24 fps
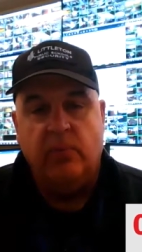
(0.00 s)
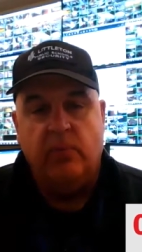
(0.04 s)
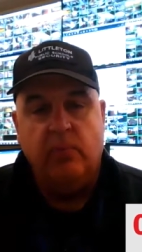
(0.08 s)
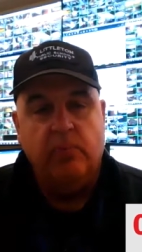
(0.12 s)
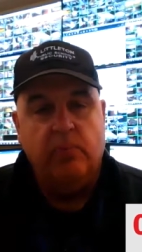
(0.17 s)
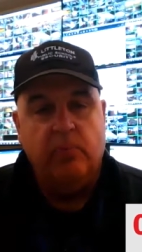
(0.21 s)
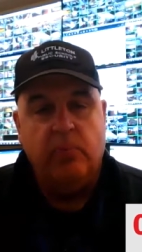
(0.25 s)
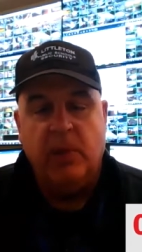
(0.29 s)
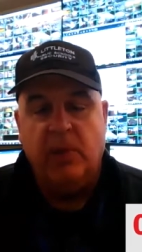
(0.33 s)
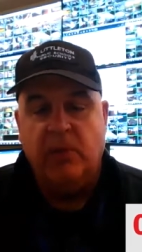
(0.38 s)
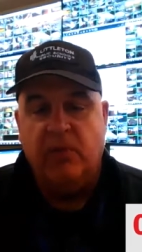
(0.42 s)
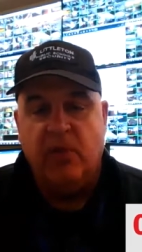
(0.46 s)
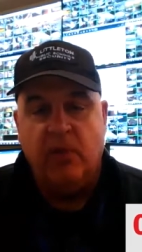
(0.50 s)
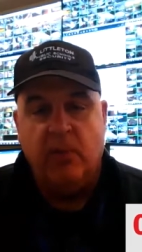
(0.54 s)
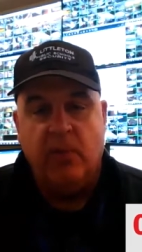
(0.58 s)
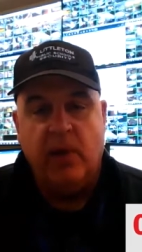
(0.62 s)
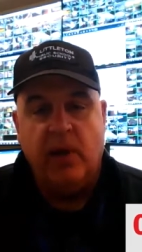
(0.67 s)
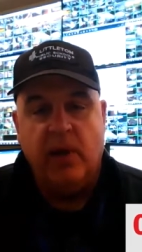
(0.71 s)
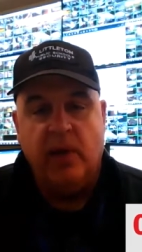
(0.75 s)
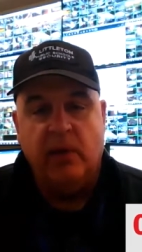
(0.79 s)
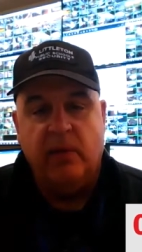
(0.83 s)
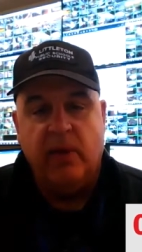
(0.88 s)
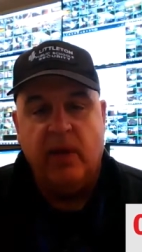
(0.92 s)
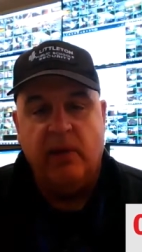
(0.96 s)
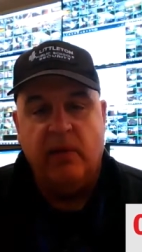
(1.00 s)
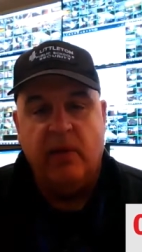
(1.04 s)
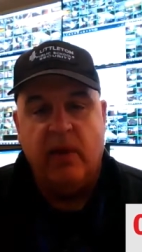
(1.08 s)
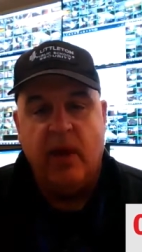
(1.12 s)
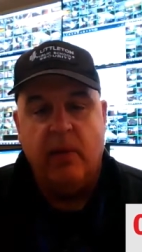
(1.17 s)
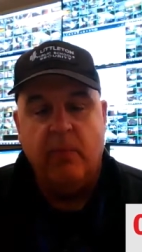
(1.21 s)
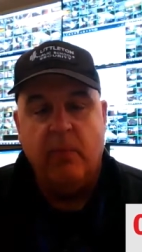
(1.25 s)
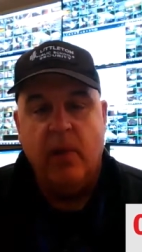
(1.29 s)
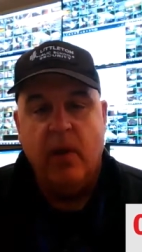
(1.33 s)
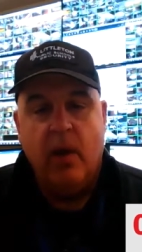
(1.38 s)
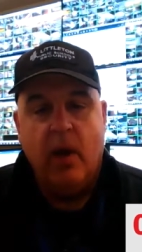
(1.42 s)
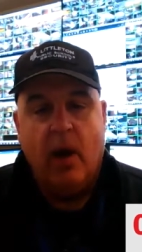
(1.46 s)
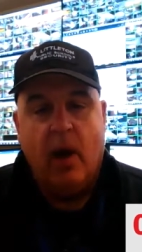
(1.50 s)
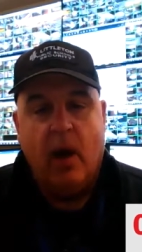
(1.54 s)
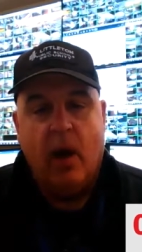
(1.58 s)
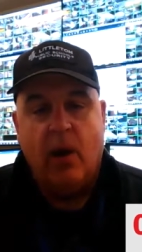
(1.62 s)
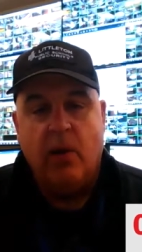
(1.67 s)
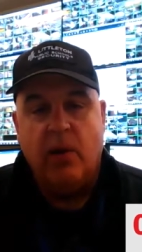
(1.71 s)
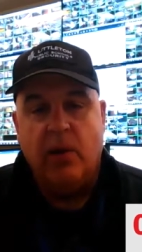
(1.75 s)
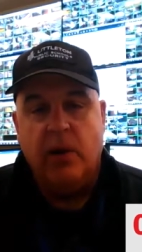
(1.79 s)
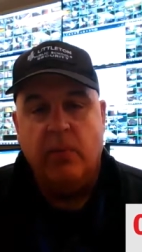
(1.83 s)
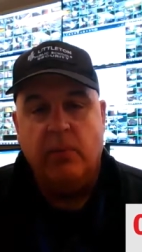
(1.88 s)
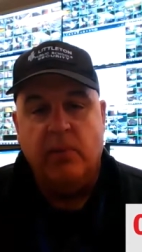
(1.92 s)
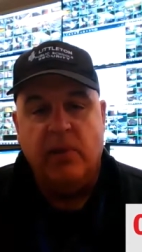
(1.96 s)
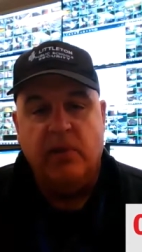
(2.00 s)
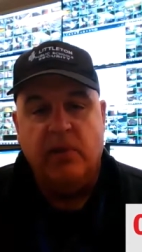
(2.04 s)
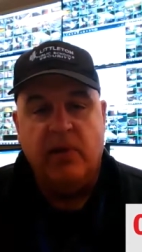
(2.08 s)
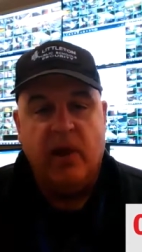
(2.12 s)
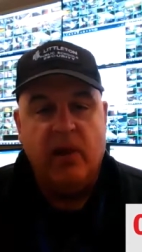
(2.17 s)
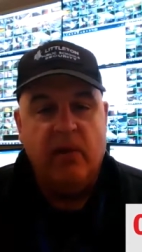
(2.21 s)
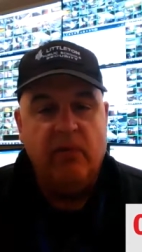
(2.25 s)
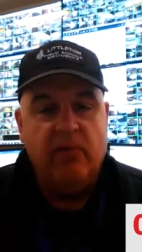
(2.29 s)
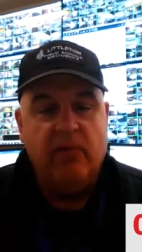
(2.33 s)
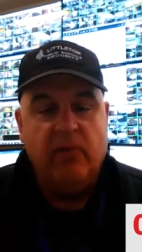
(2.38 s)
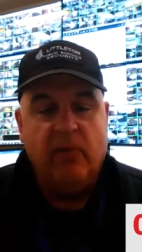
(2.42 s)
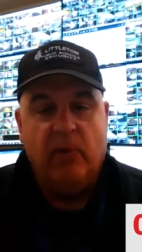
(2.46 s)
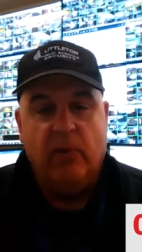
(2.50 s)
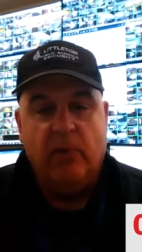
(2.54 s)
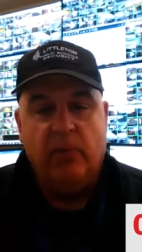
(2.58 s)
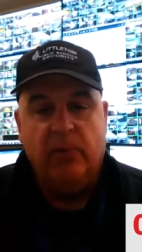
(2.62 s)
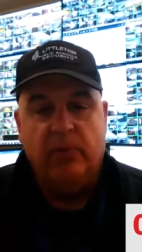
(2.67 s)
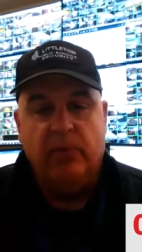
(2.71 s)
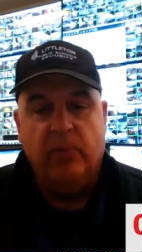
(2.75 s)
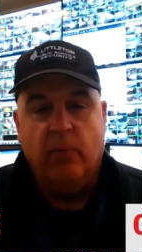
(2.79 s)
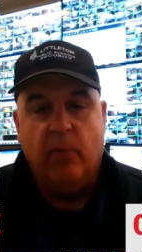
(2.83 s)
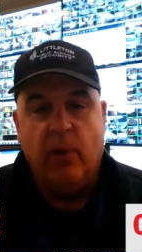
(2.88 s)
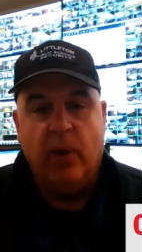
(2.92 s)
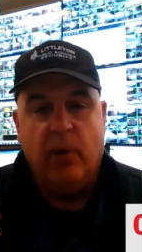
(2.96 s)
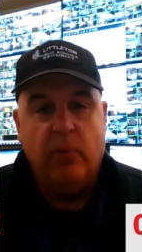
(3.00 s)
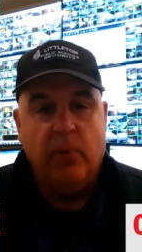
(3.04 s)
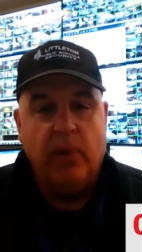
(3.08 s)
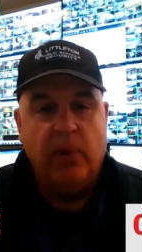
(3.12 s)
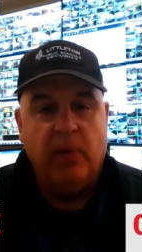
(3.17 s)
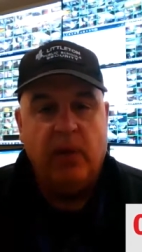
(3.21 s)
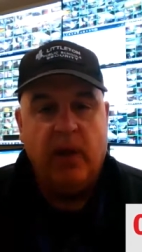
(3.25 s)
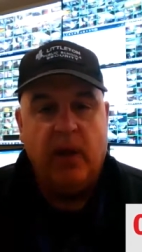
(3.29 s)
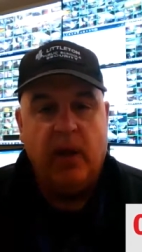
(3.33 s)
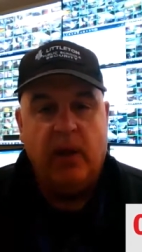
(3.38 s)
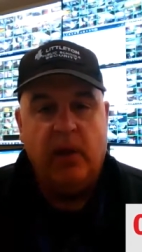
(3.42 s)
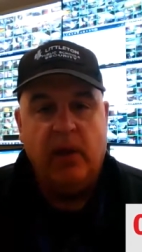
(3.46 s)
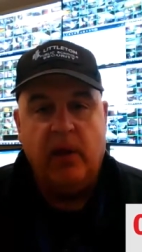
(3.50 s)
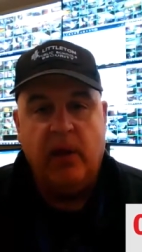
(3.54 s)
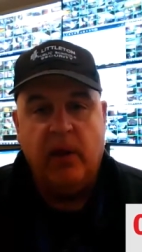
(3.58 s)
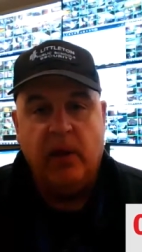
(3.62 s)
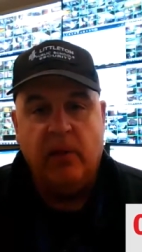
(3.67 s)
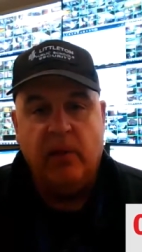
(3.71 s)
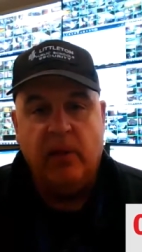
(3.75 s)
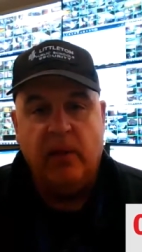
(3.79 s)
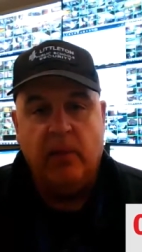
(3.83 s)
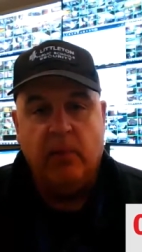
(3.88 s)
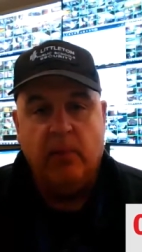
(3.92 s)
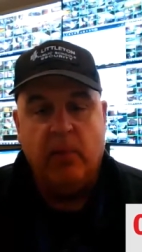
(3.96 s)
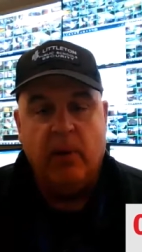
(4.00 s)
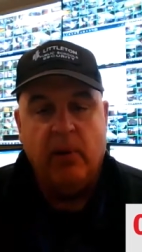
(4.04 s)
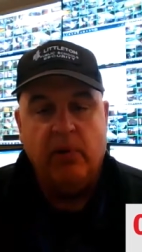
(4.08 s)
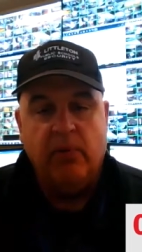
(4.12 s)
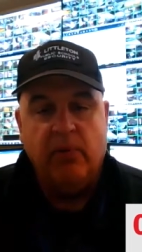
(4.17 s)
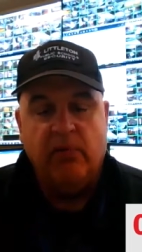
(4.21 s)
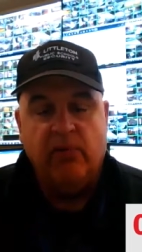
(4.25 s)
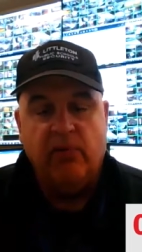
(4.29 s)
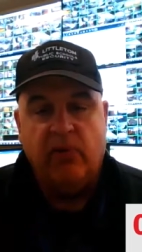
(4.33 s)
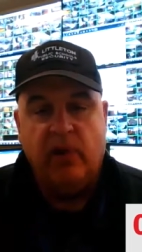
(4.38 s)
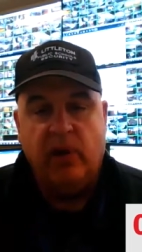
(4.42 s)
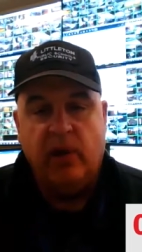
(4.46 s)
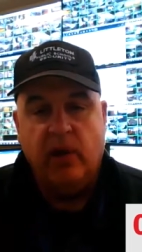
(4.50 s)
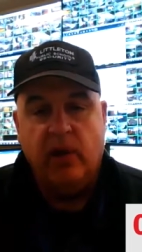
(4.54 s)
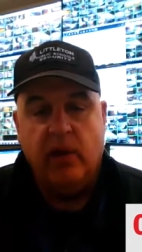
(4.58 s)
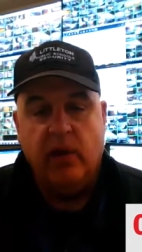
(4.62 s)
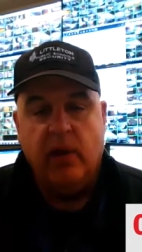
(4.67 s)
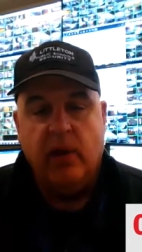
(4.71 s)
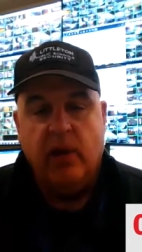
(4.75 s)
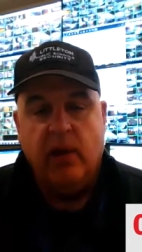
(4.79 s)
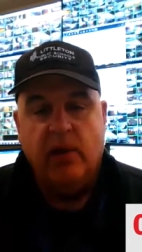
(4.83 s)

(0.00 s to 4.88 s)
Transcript: be doing at that time are even tenfold of what we did in the emergency.